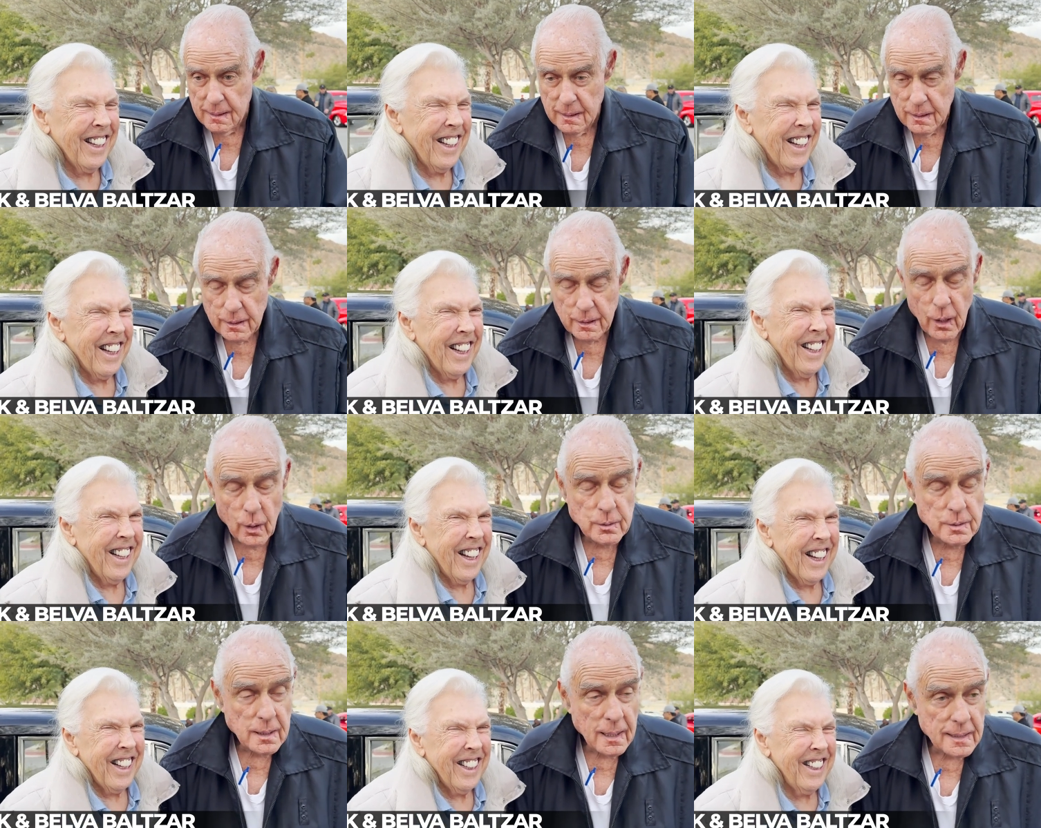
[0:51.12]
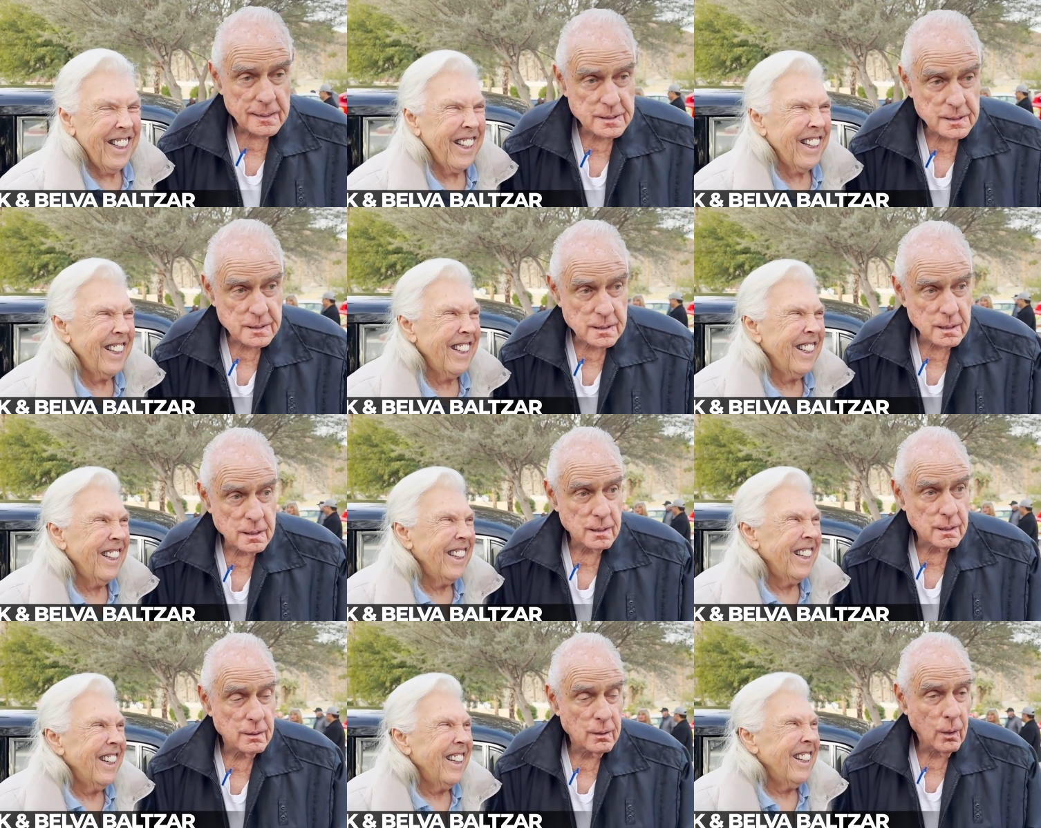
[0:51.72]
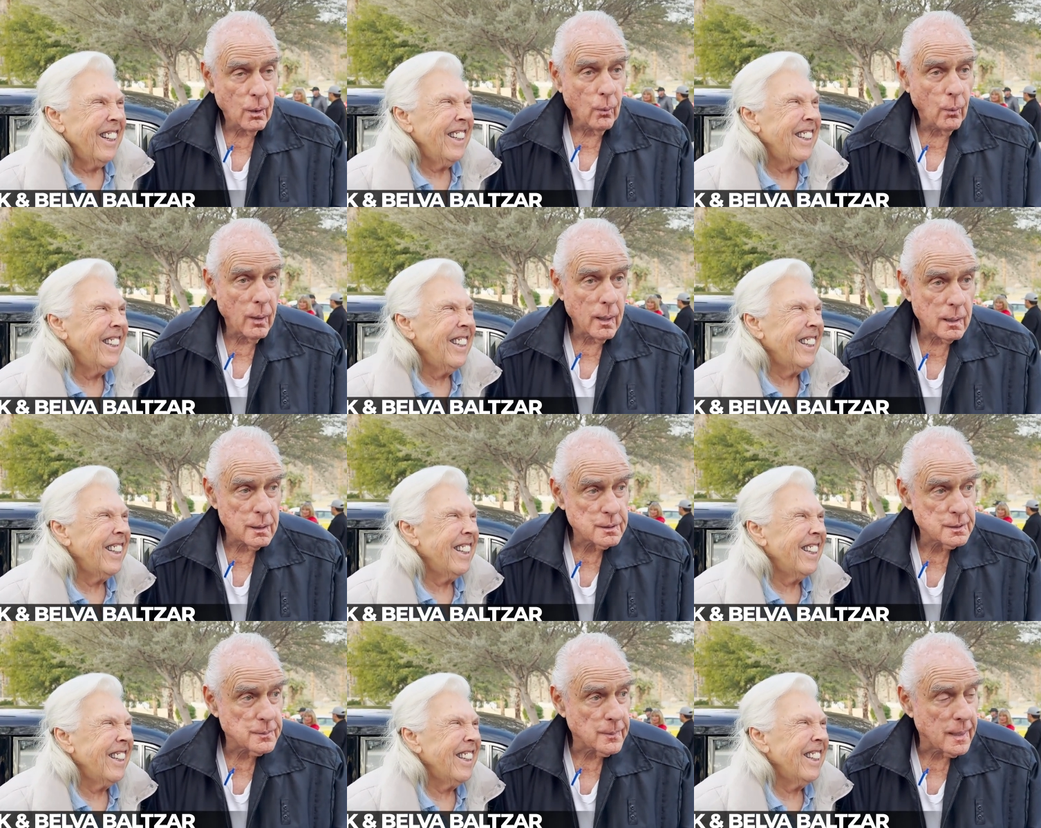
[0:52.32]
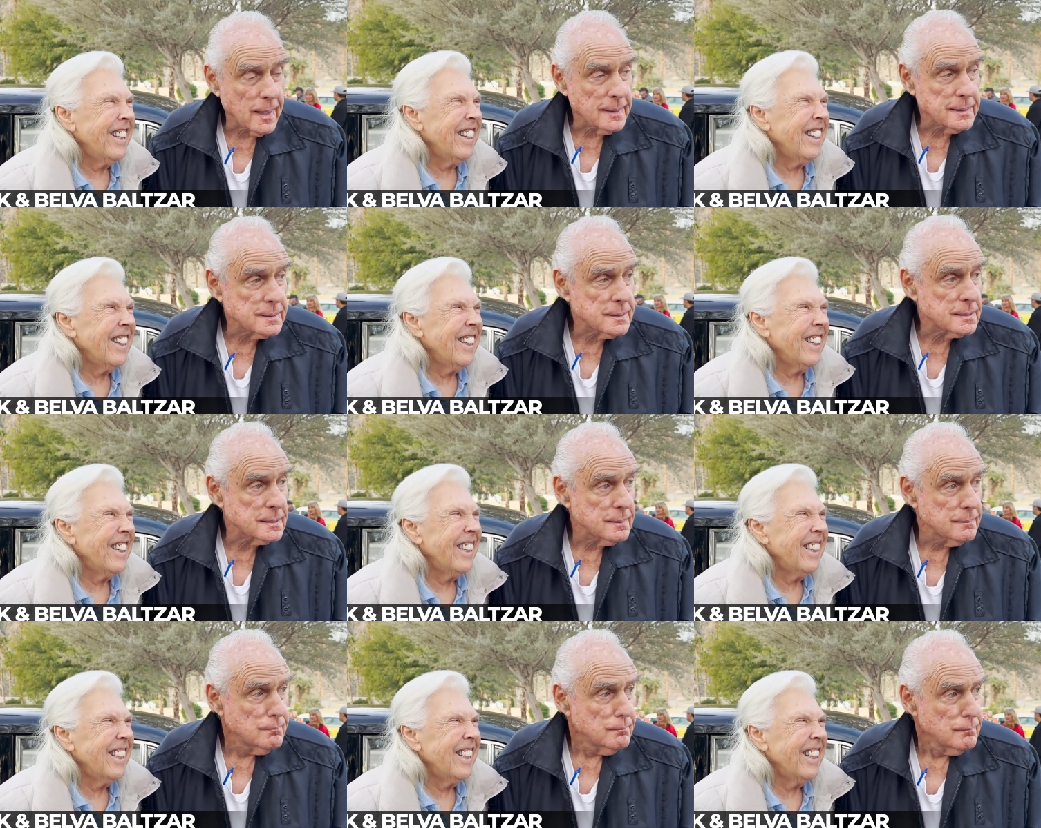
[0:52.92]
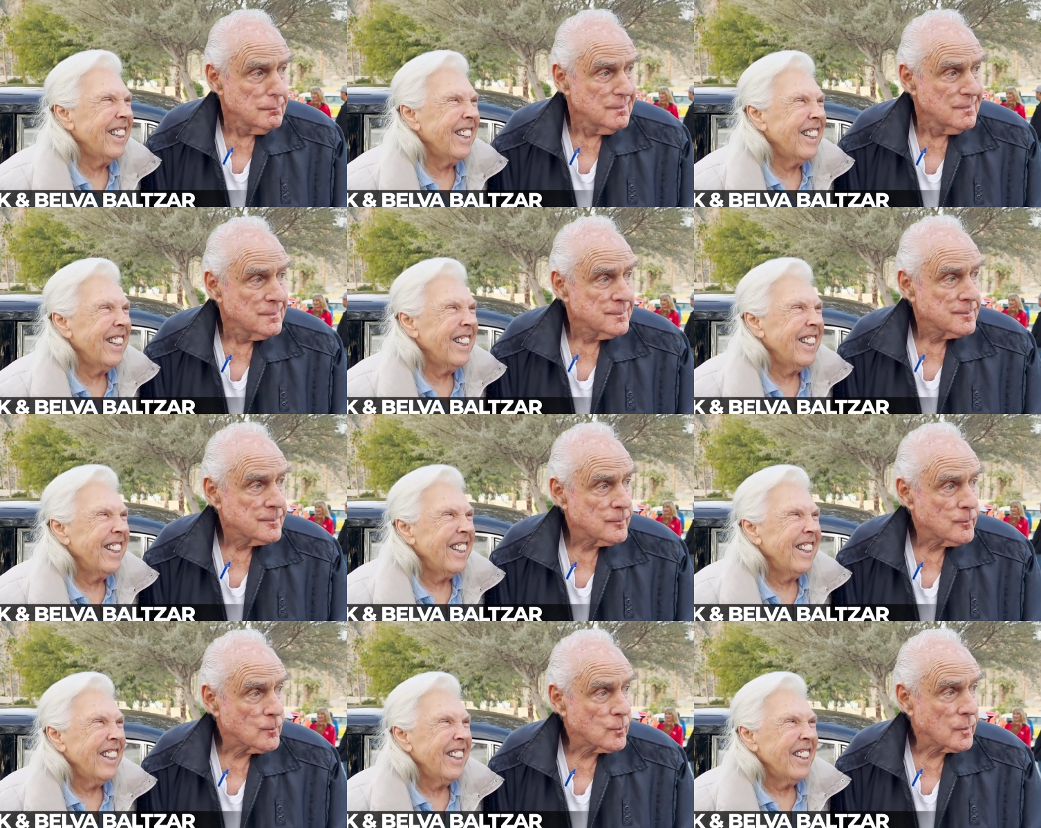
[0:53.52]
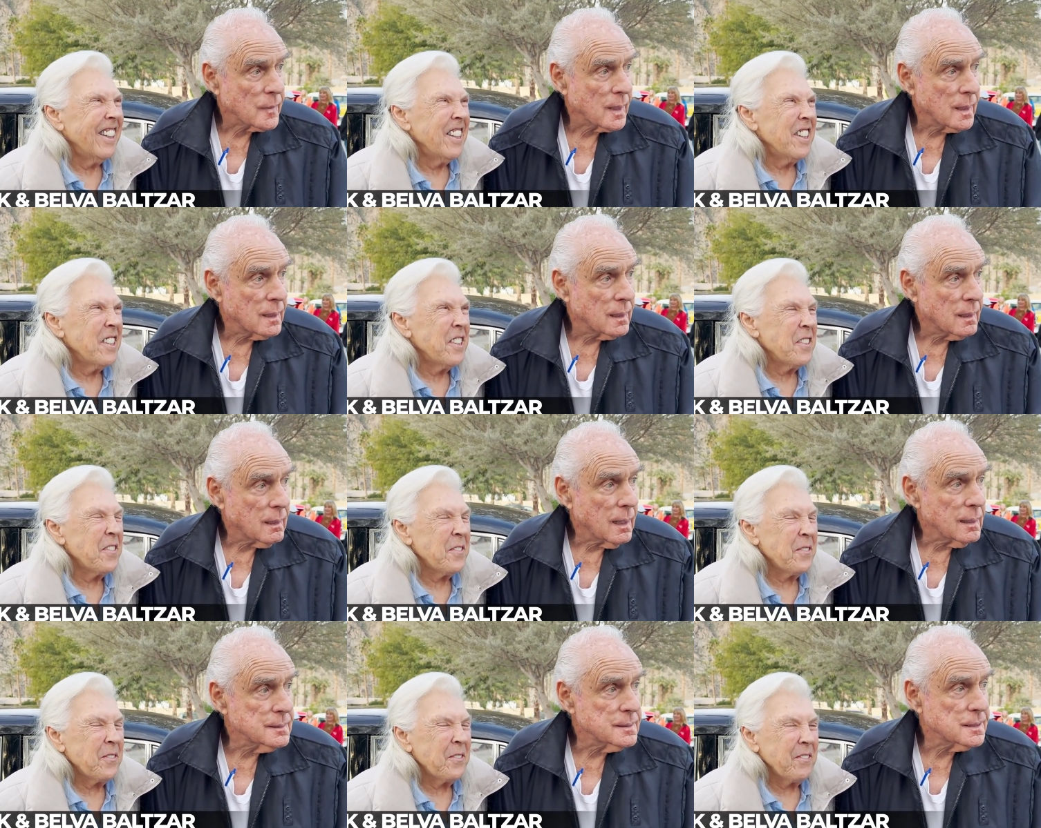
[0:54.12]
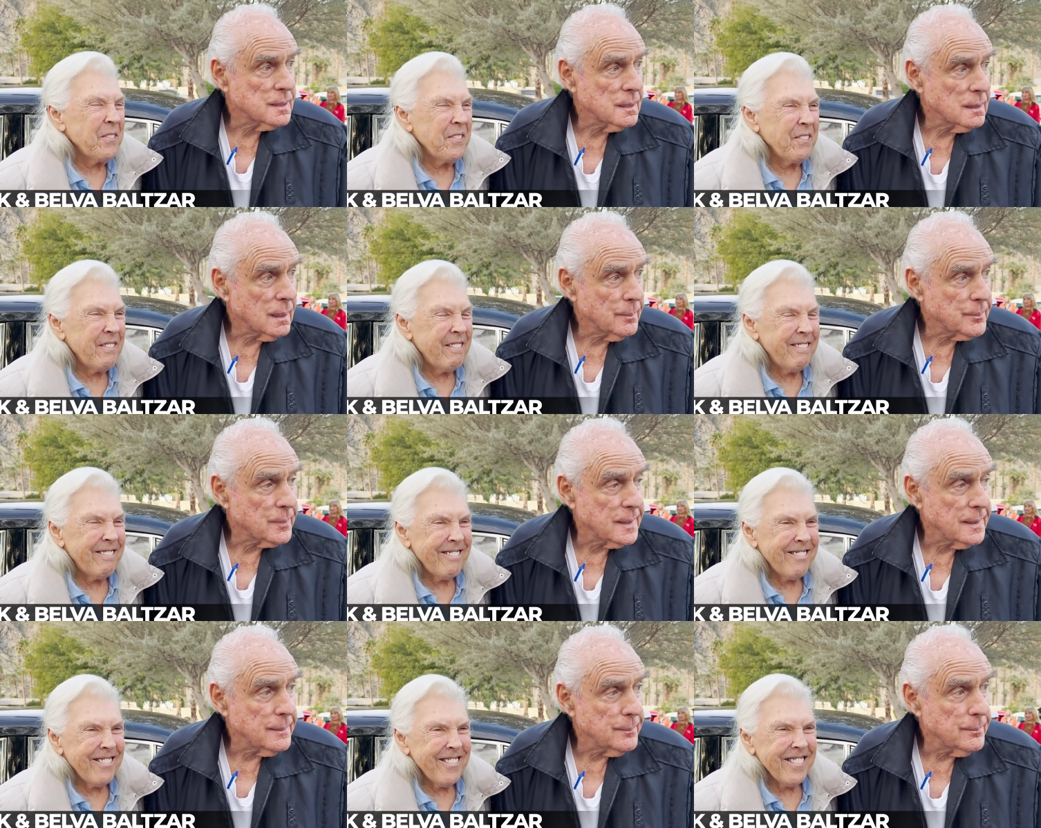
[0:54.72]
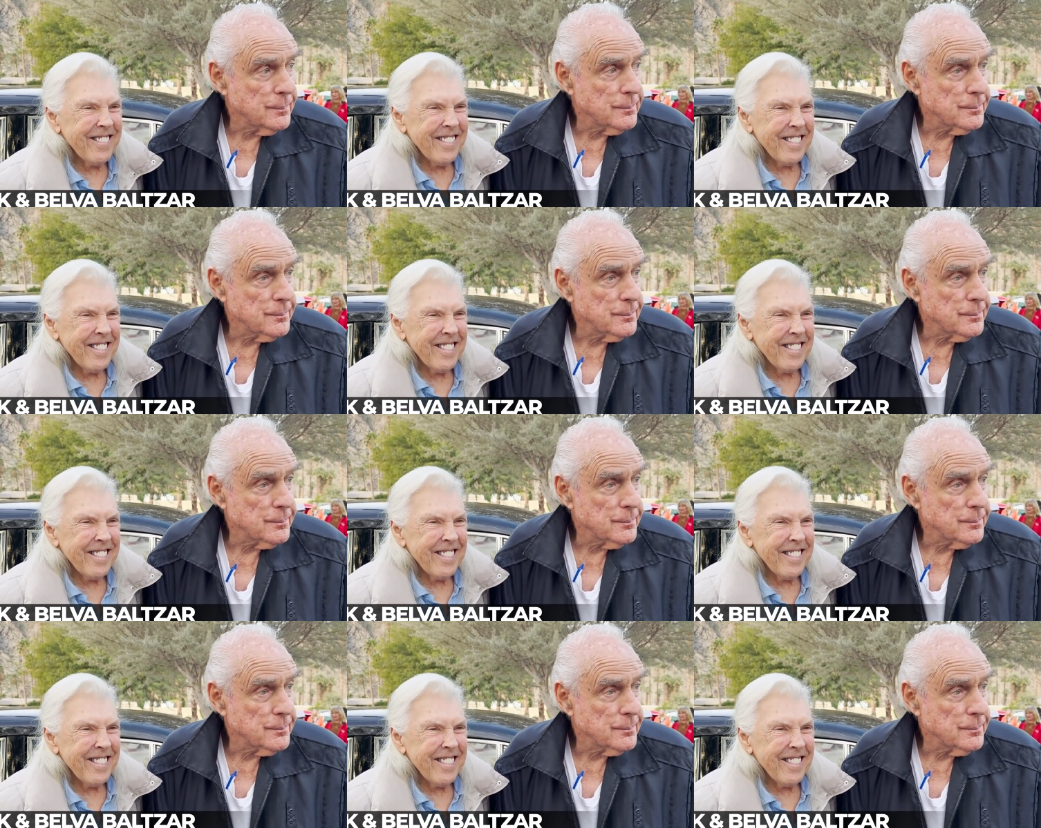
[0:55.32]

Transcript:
Speaker 1: No dust, no water spots, constant upkeep.